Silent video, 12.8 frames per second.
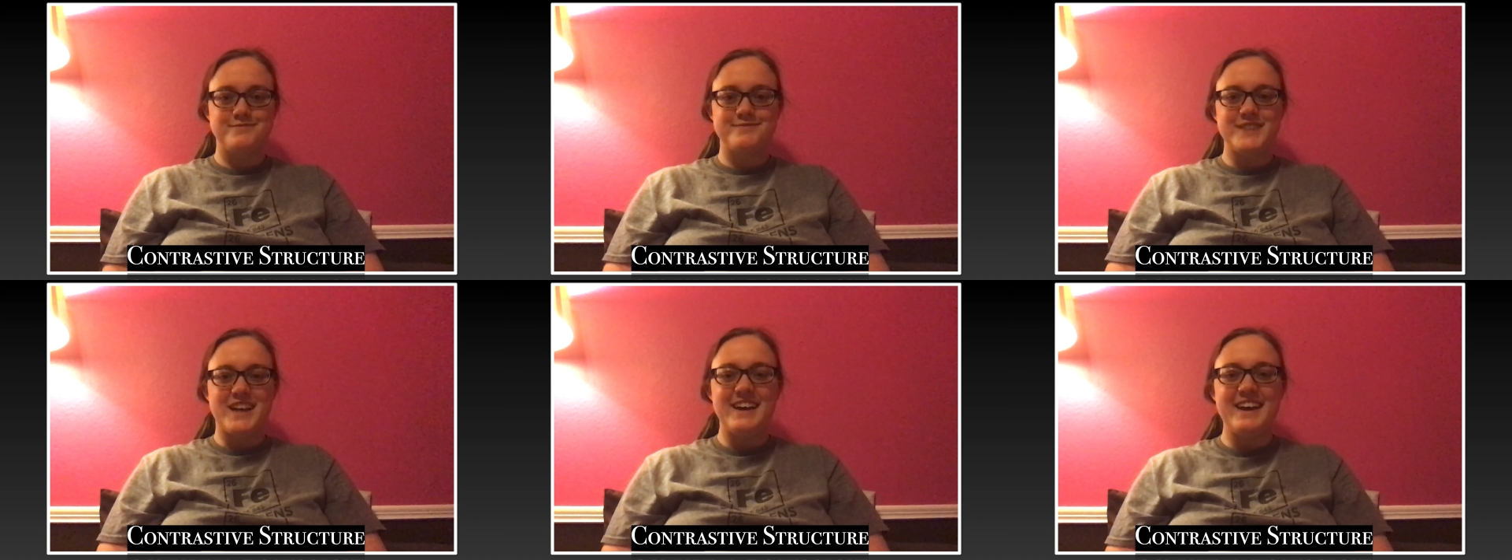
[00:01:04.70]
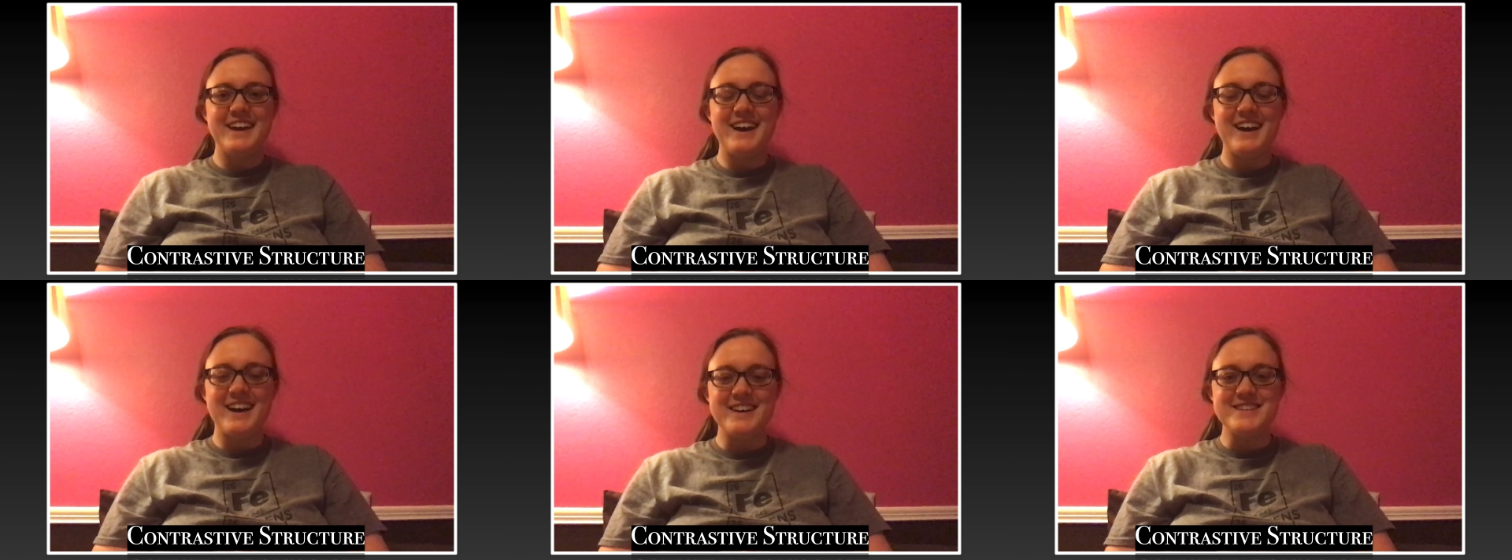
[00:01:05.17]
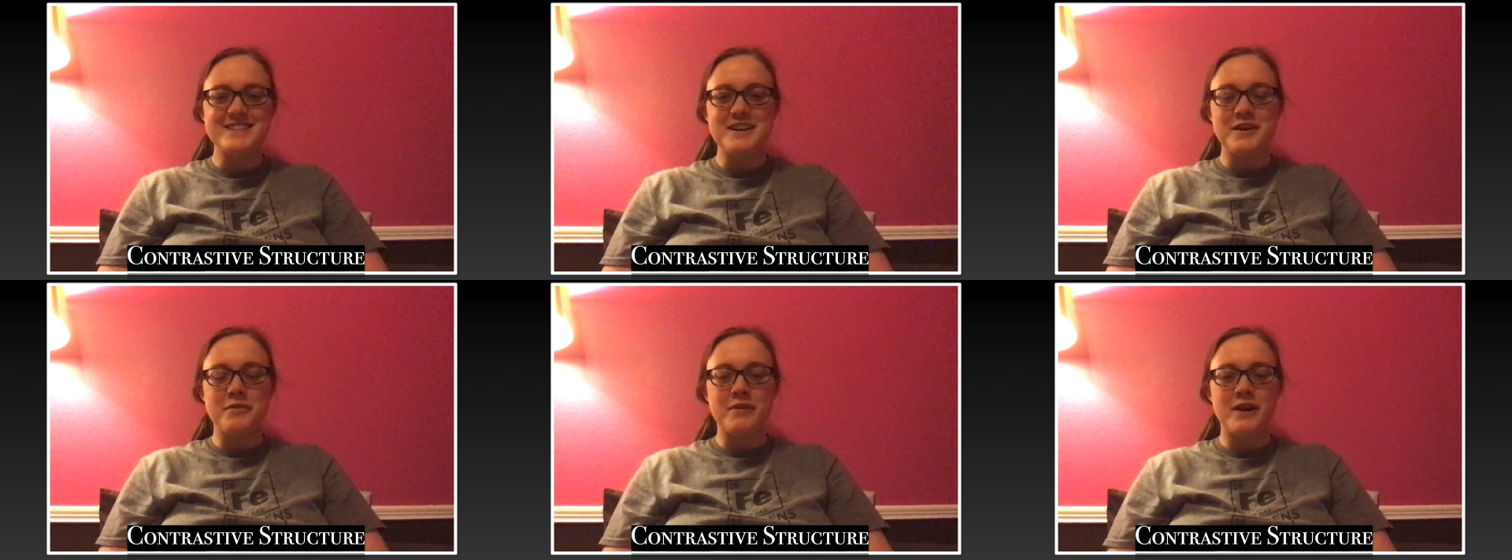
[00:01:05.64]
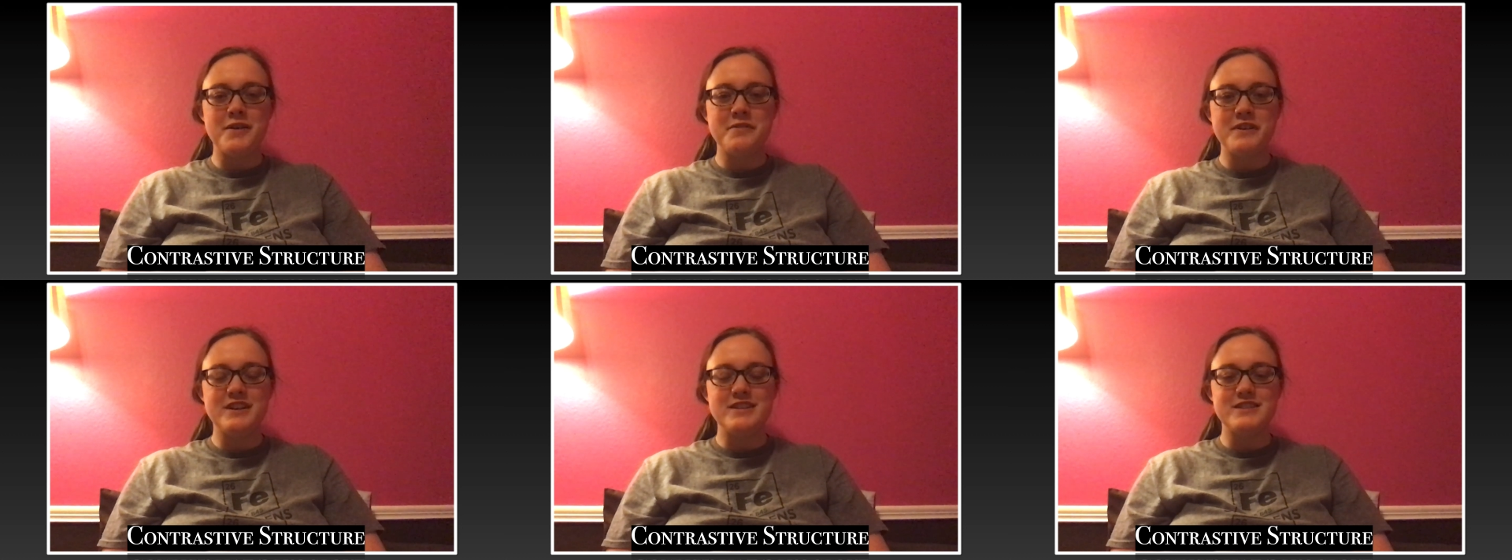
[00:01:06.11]
Hey guys, I'm
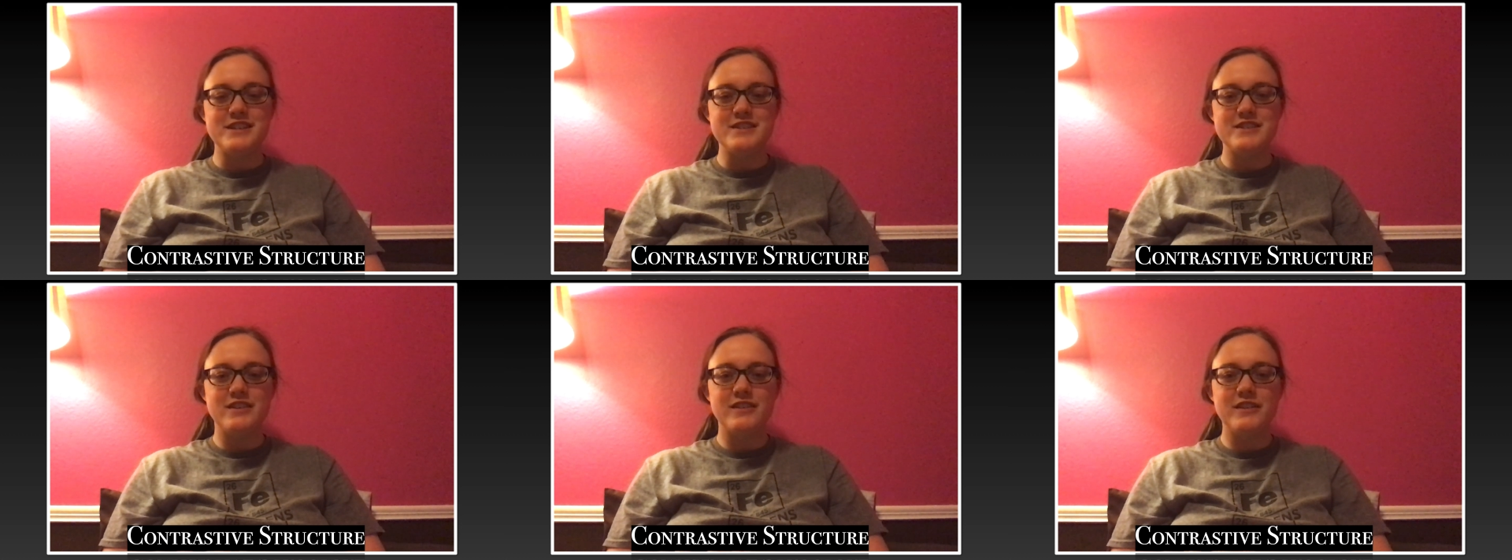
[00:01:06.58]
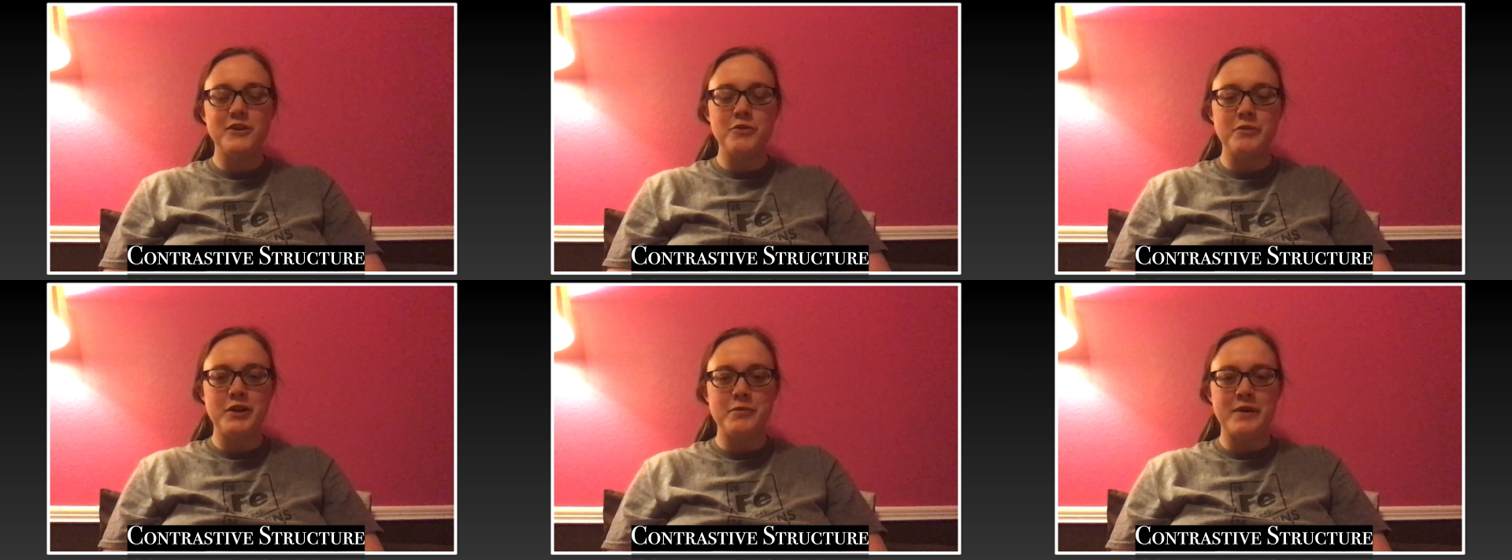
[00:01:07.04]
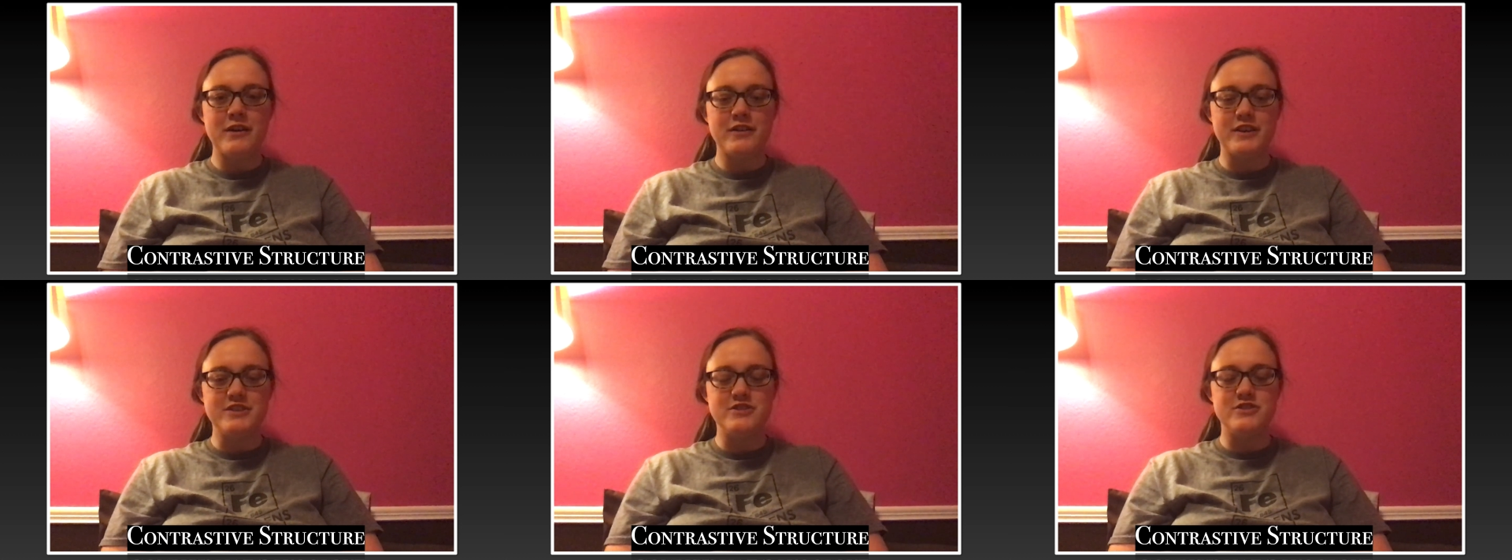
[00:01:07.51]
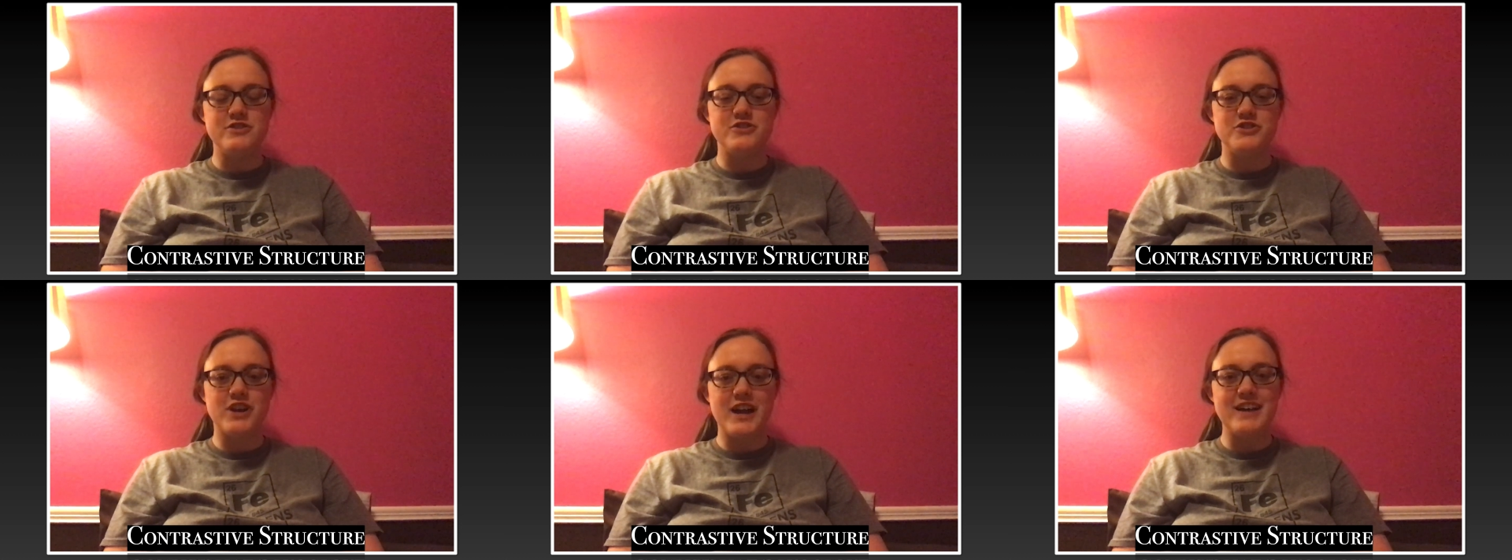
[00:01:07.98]
going to teach a little bit about
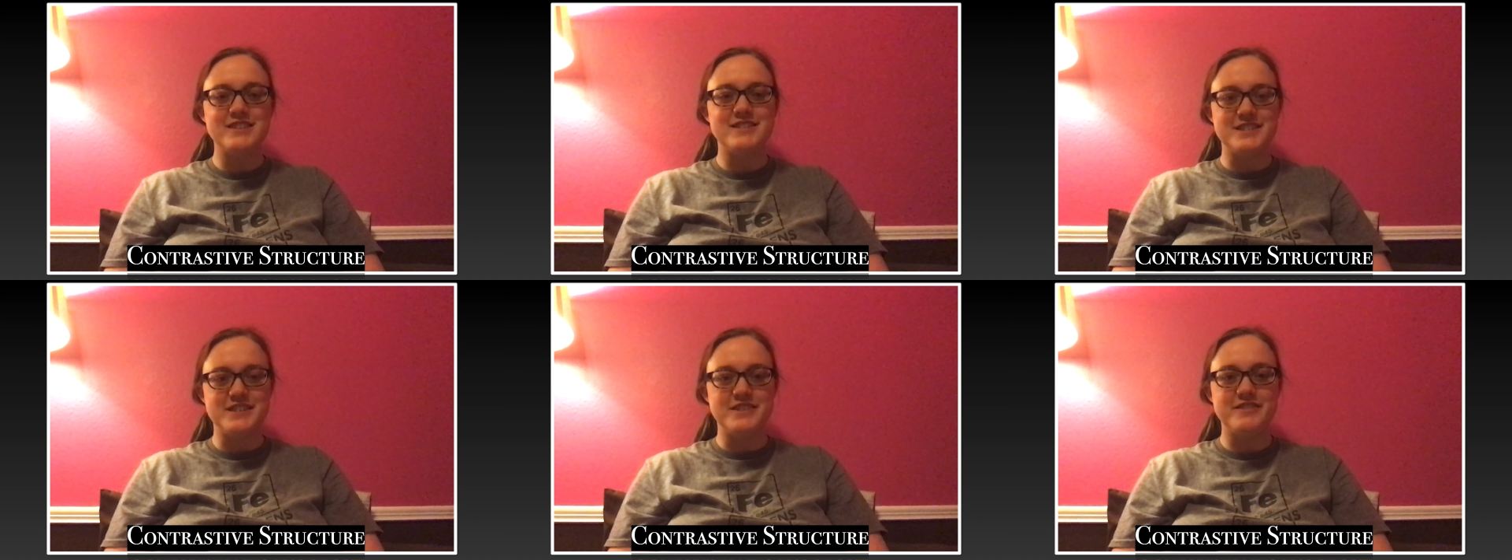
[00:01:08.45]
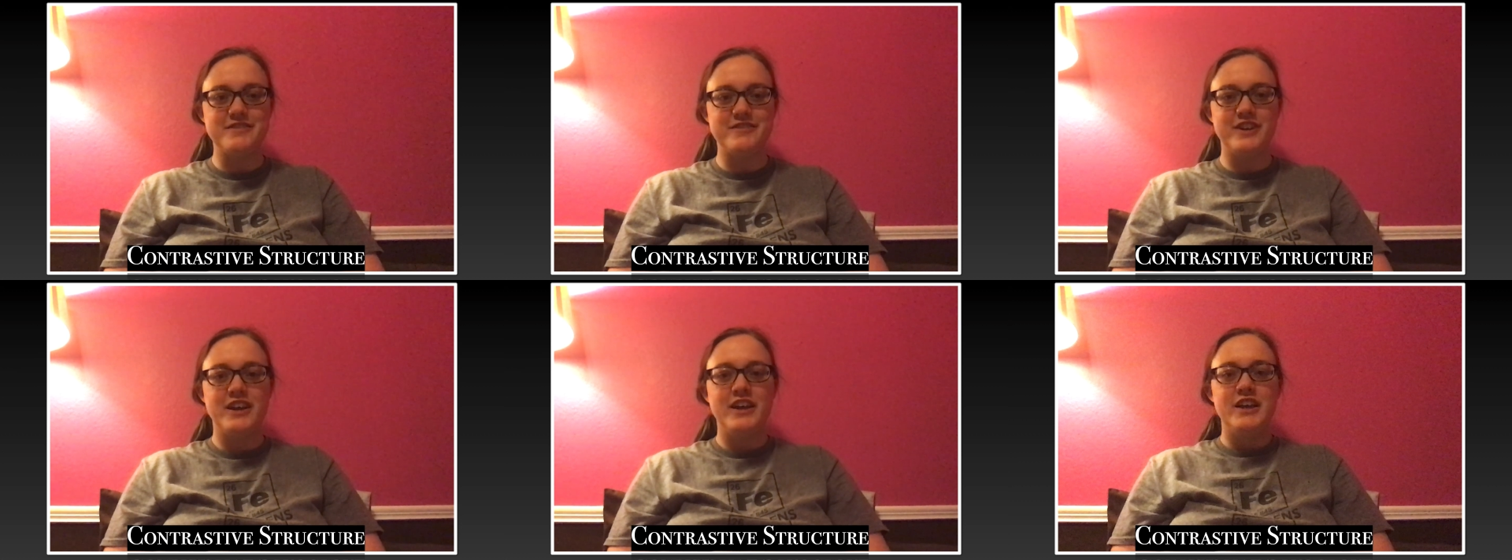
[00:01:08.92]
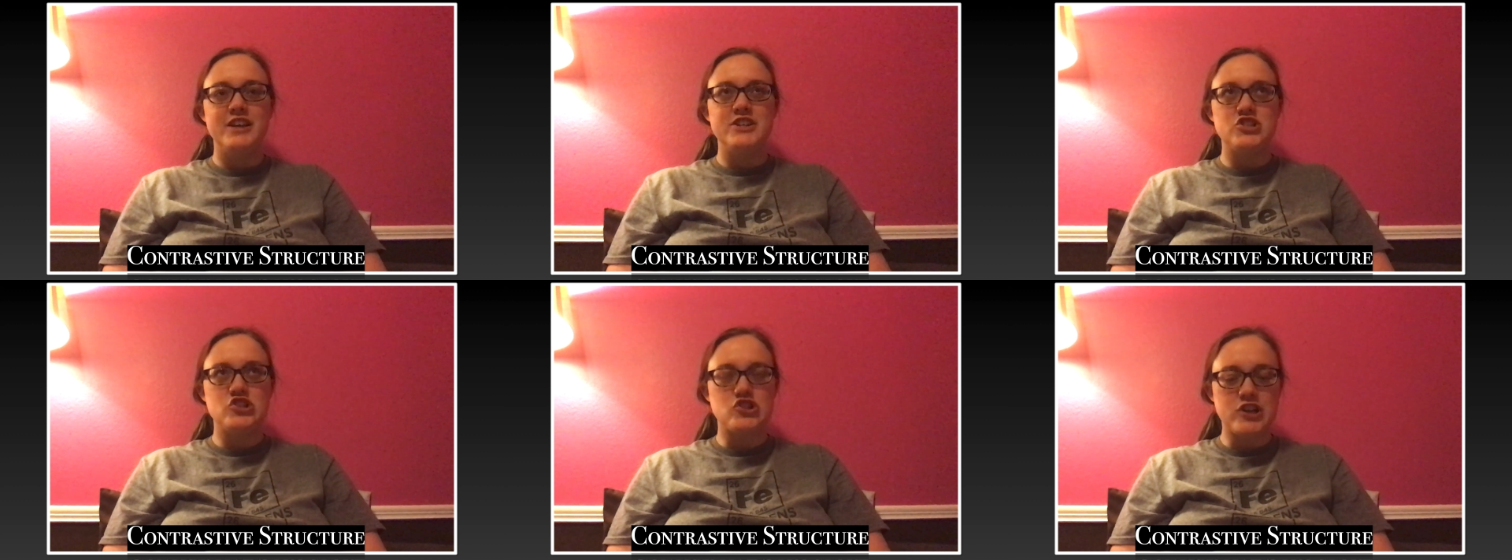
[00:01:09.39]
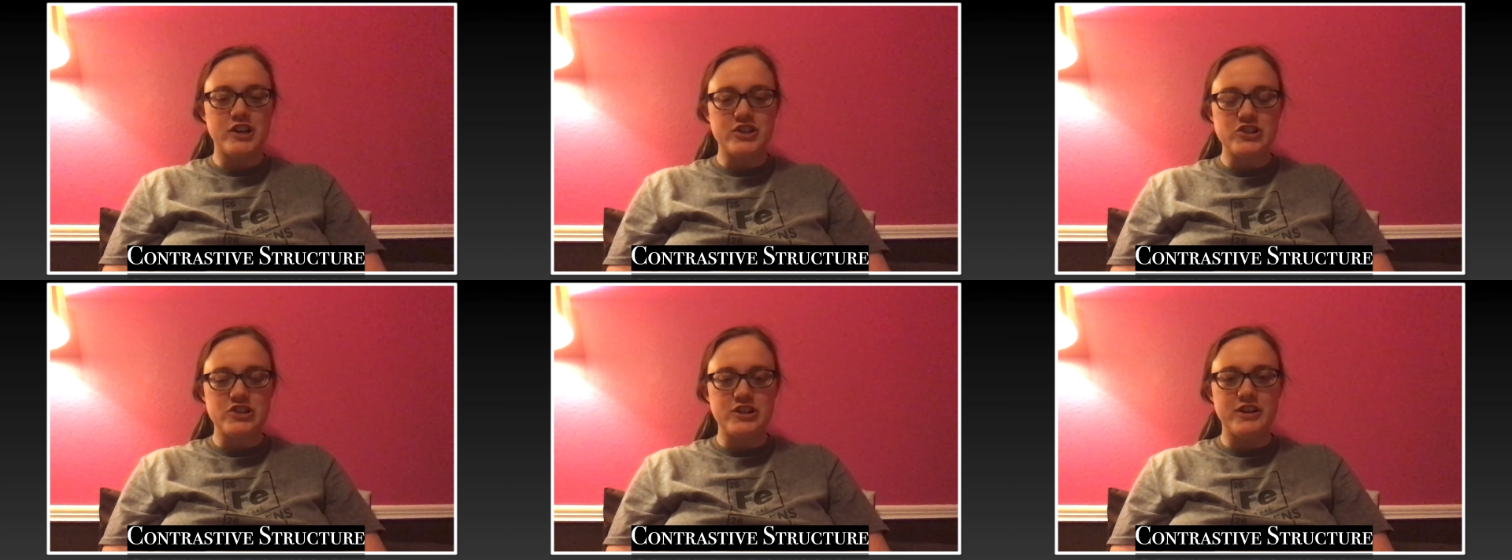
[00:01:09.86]
contrastive
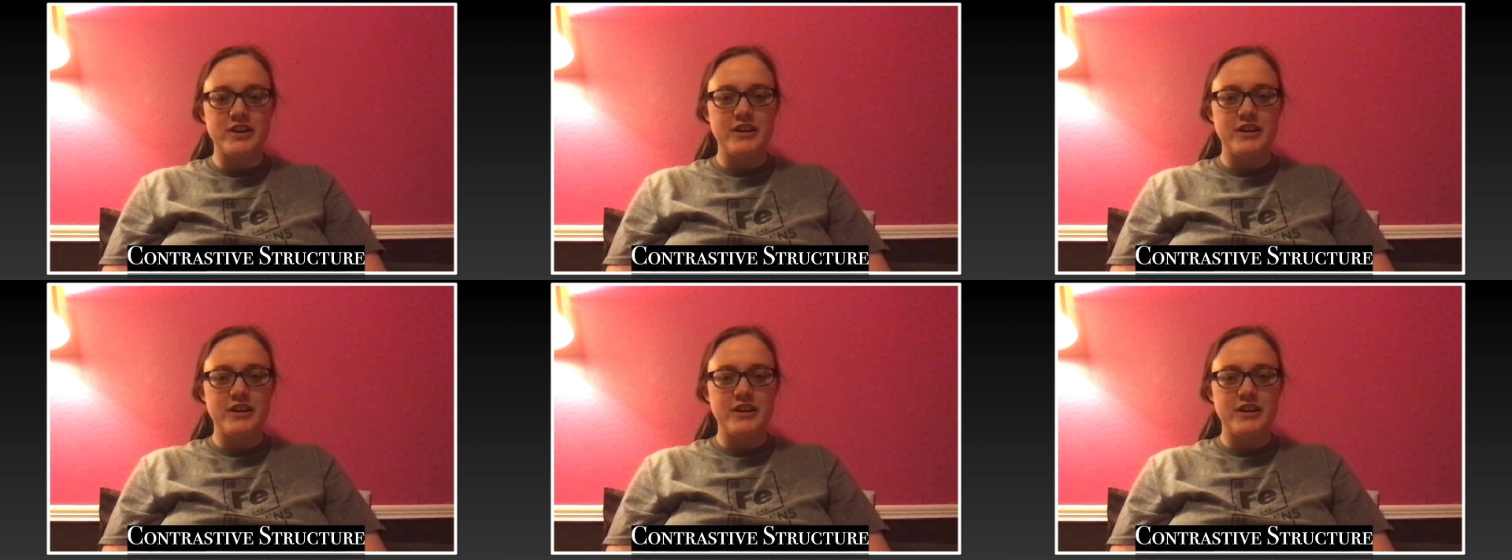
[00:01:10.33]
structure.